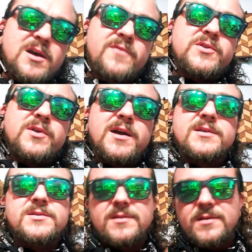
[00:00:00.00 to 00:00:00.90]
off to you
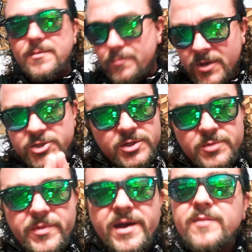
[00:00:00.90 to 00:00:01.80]
guys much
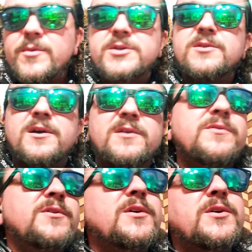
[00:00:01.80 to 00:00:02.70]
respect much love
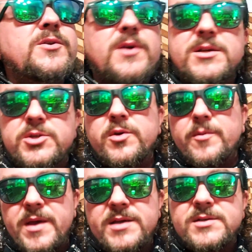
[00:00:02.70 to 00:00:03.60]
you guys do an
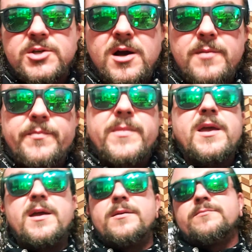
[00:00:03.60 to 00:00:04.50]
amazing job and